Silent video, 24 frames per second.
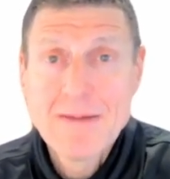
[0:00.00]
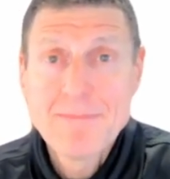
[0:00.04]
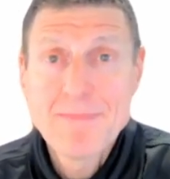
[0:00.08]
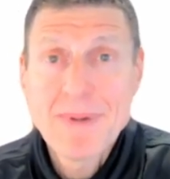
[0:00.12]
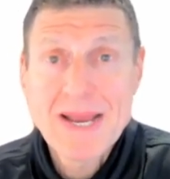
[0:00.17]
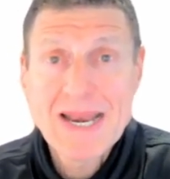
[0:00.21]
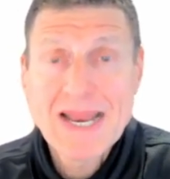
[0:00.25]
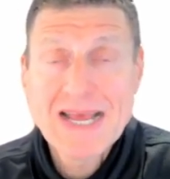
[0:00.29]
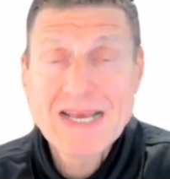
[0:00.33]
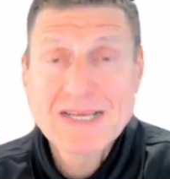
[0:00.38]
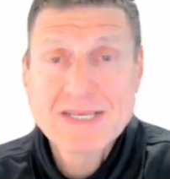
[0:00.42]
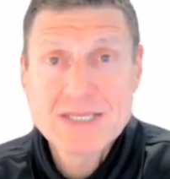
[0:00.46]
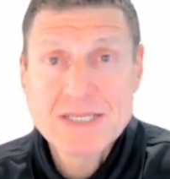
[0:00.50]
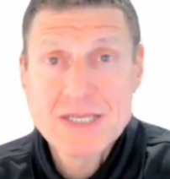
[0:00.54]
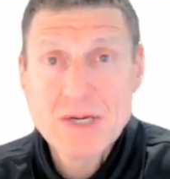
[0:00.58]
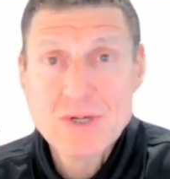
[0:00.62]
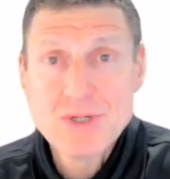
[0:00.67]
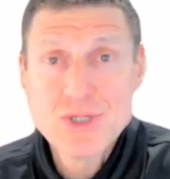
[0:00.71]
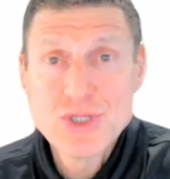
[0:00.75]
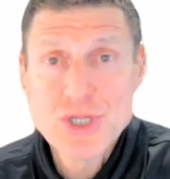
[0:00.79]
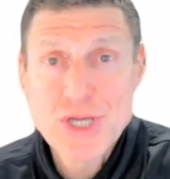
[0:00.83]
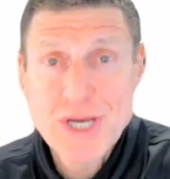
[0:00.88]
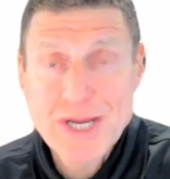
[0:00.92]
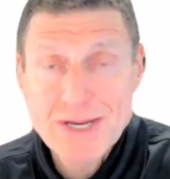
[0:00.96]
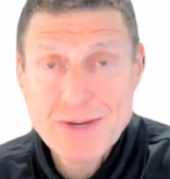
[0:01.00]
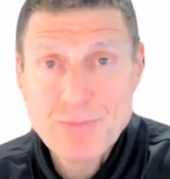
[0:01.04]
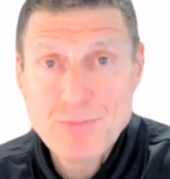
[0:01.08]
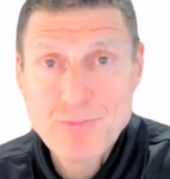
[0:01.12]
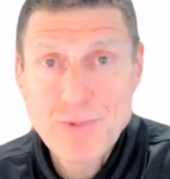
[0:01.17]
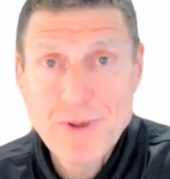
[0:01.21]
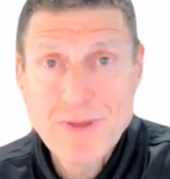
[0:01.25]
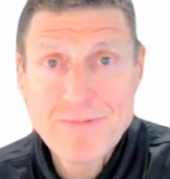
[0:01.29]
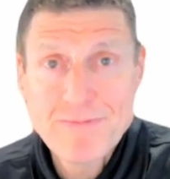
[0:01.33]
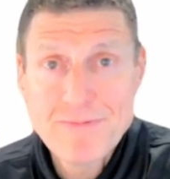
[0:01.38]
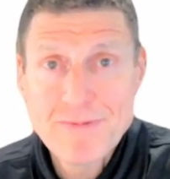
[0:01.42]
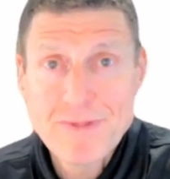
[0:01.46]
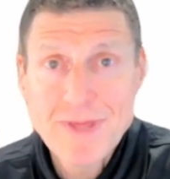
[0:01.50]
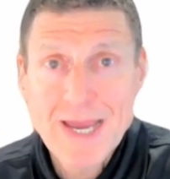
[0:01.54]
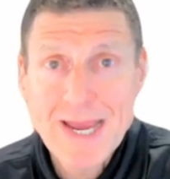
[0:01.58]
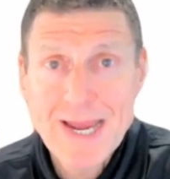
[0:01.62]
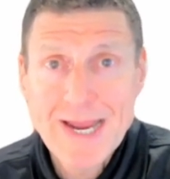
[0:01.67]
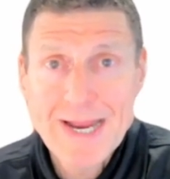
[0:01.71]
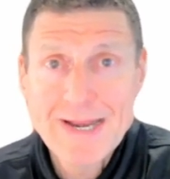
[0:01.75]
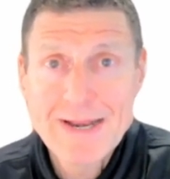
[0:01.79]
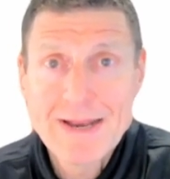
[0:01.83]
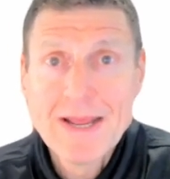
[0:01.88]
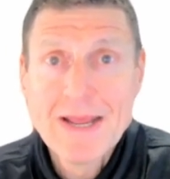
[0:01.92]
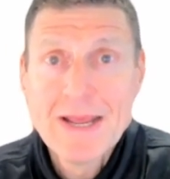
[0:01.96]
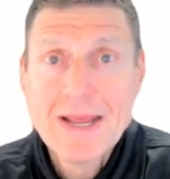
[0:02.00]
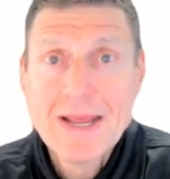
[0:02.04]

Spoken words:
but associated with that,